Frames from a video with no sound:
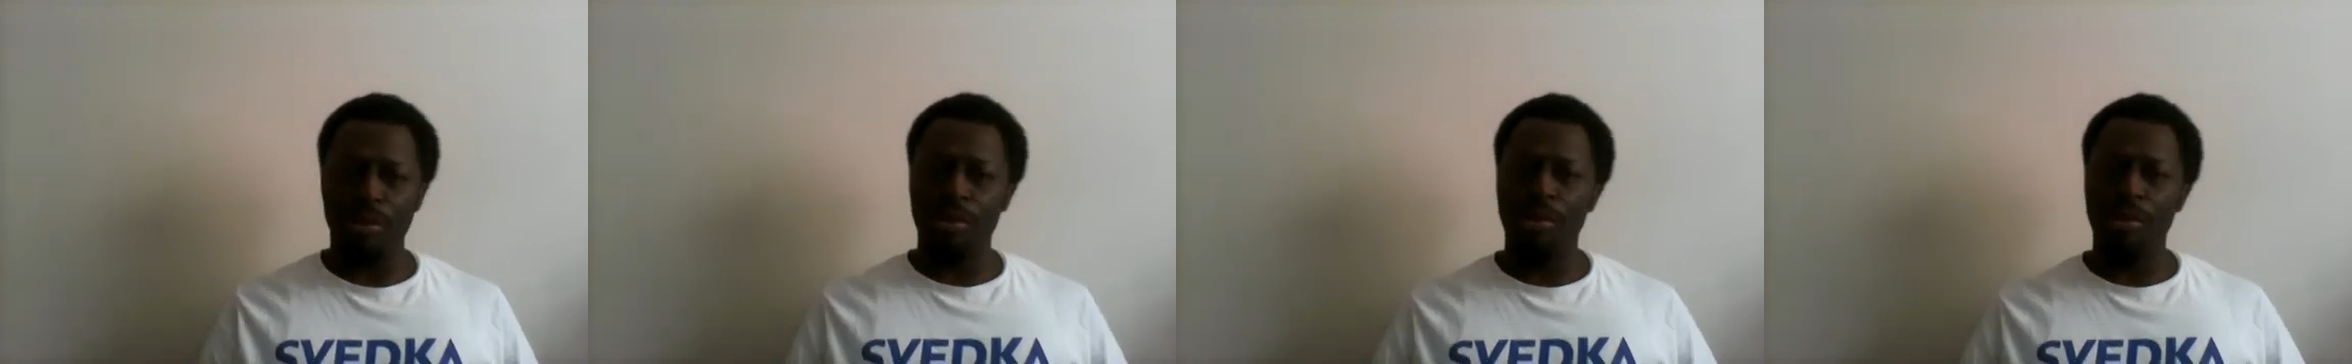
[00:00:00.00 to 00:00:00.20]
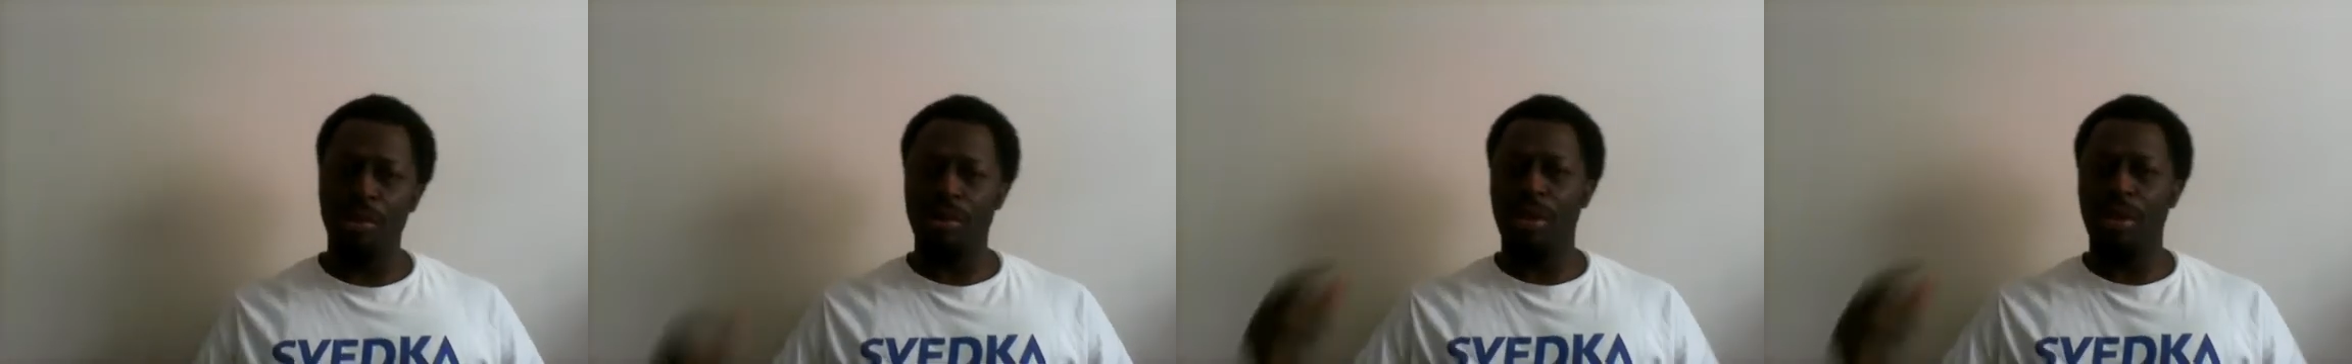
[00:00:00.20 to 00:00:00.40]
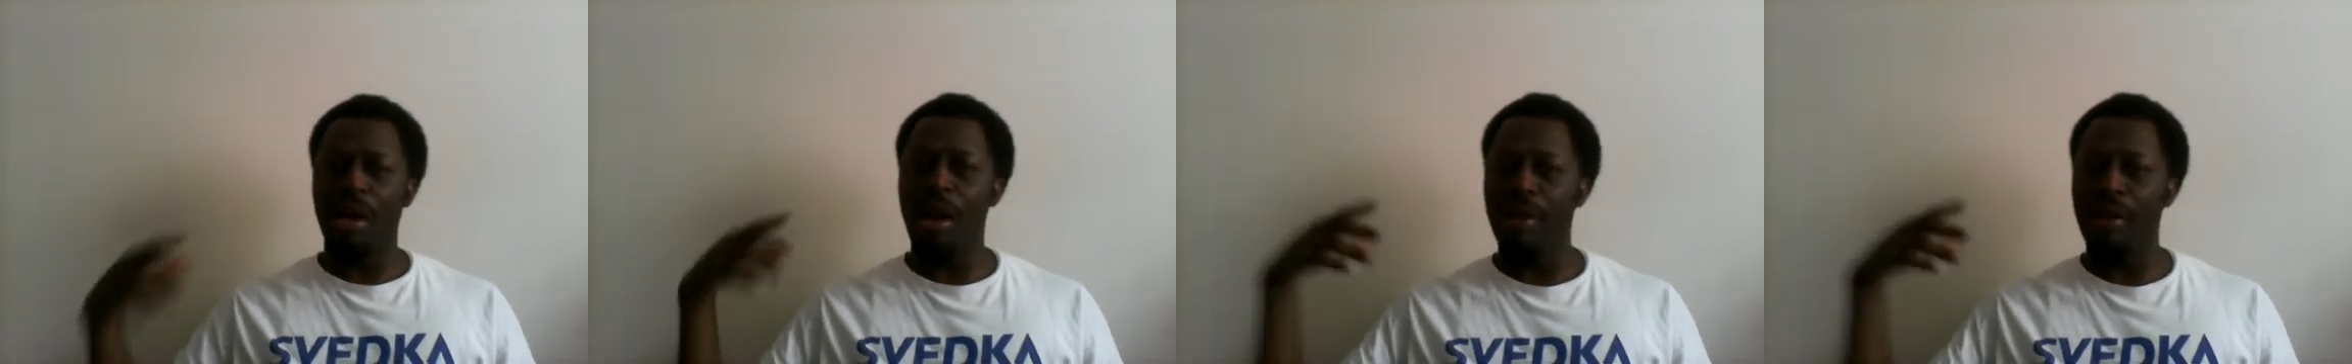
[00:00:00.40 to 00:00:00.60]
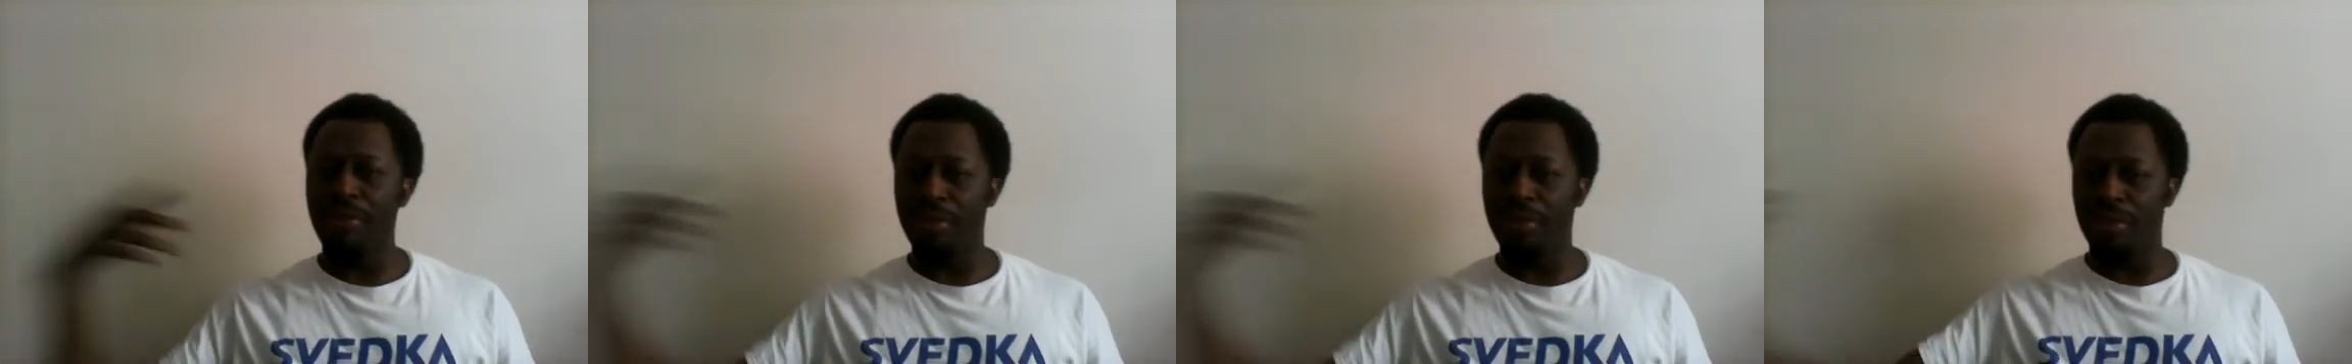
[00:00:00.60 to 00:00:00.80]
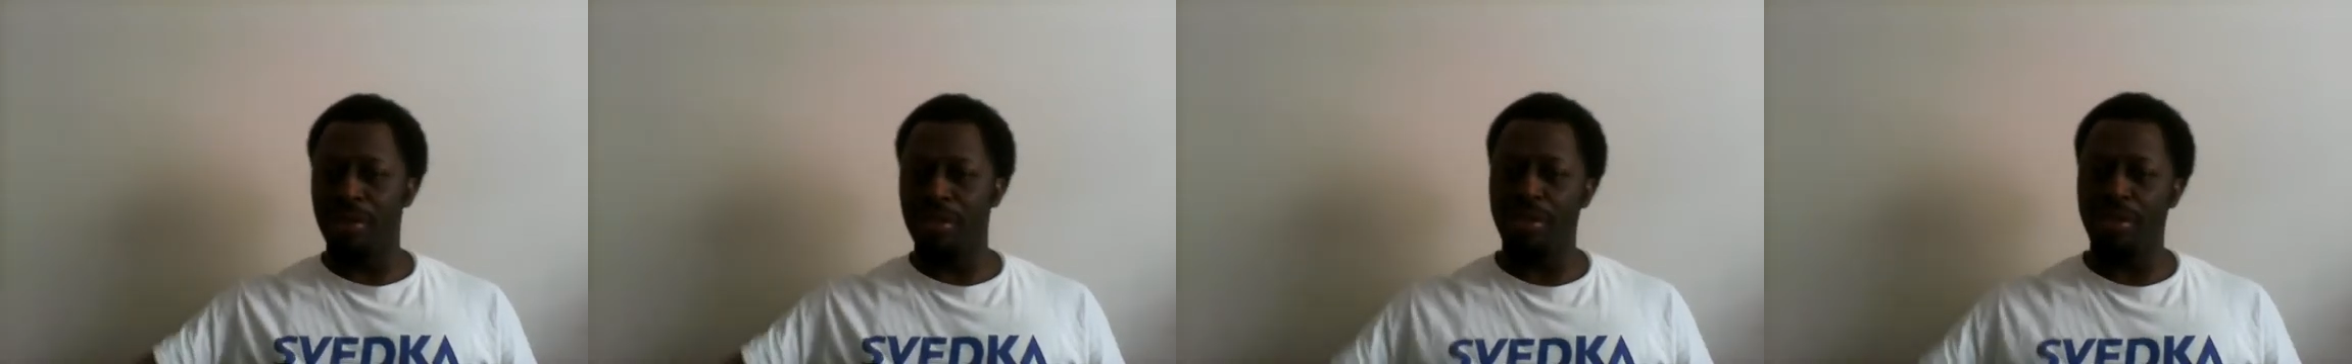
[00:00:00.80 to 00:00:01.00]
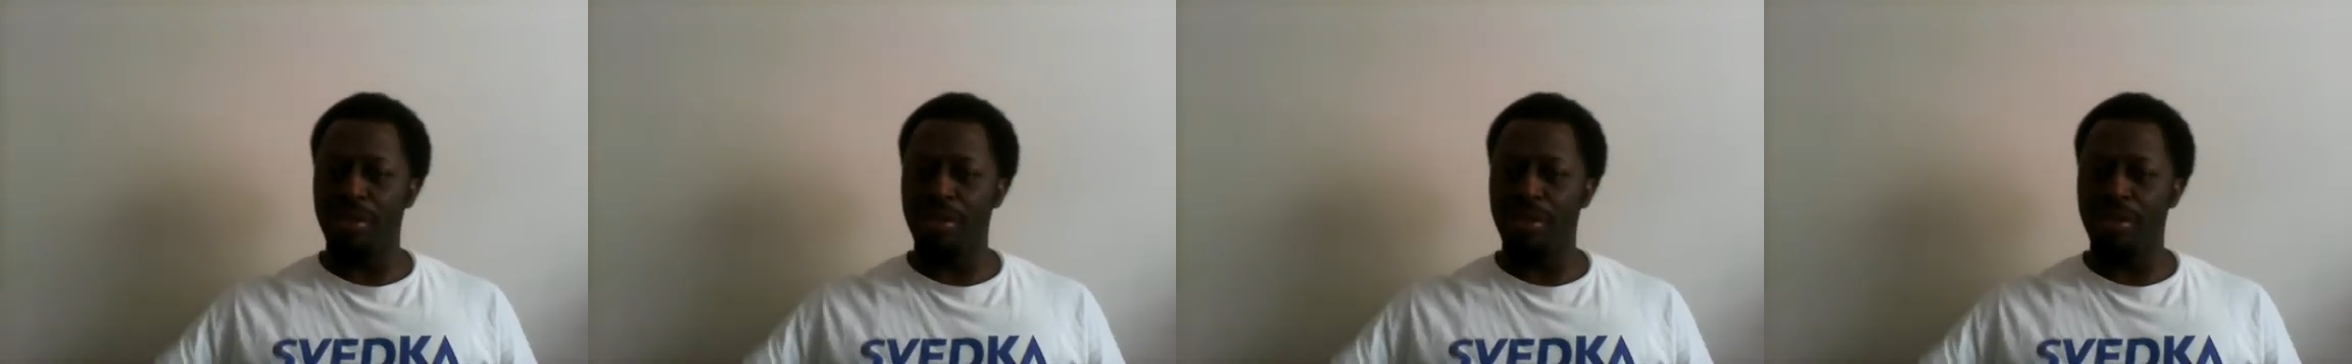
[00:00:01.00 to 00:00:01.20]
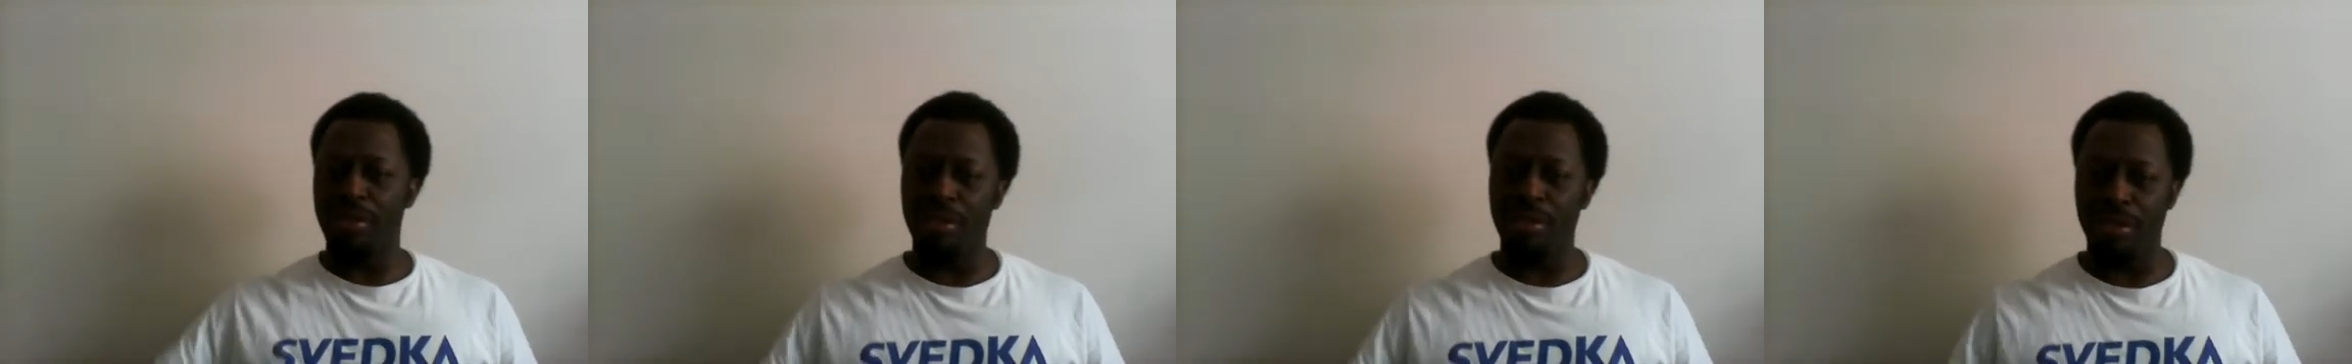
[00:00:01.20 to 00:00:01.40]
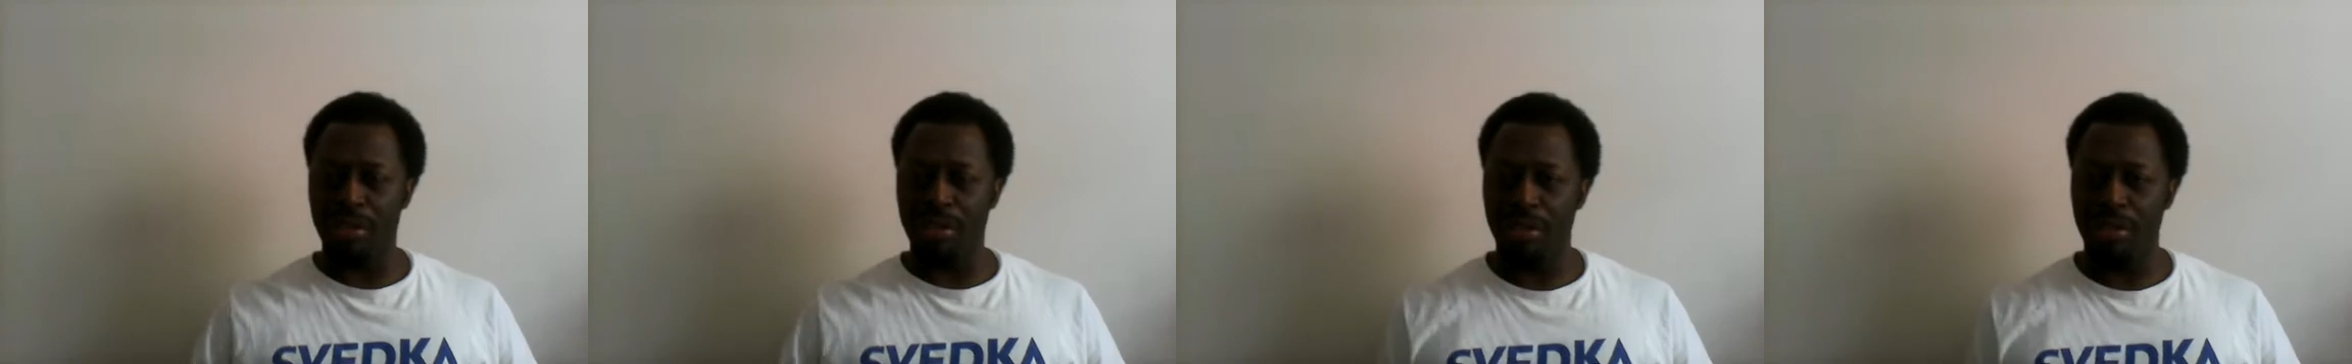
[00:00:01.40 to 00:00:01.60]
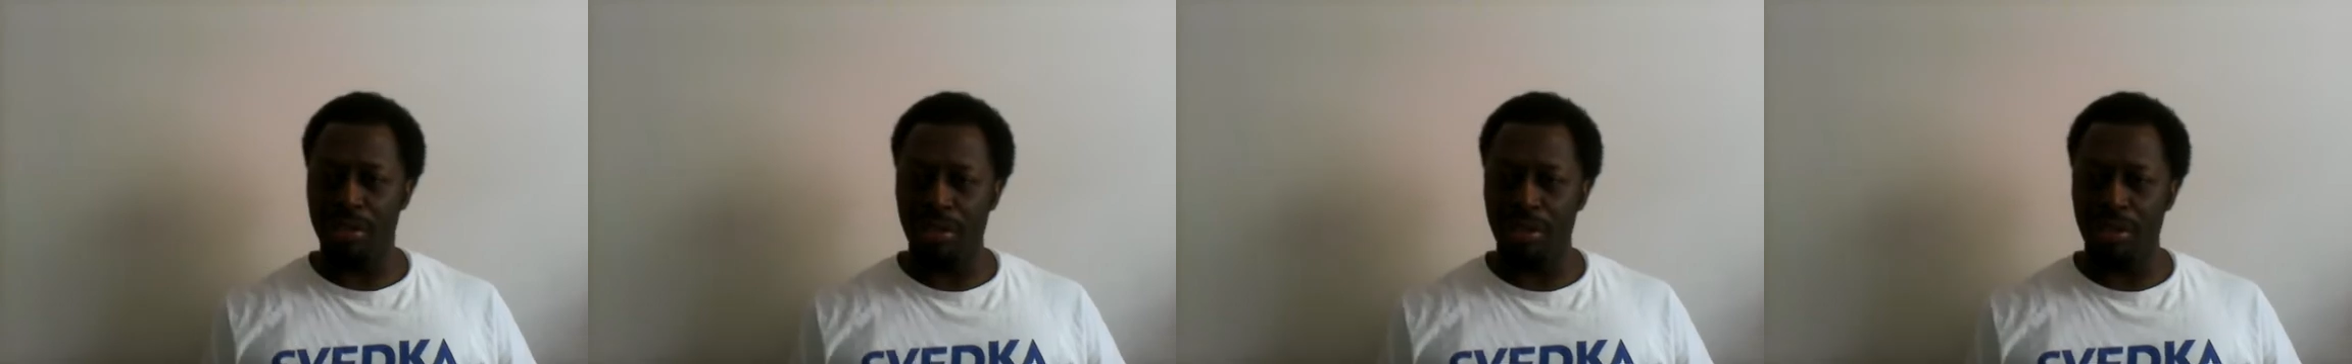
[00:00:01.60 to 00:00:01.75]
when you go to conferences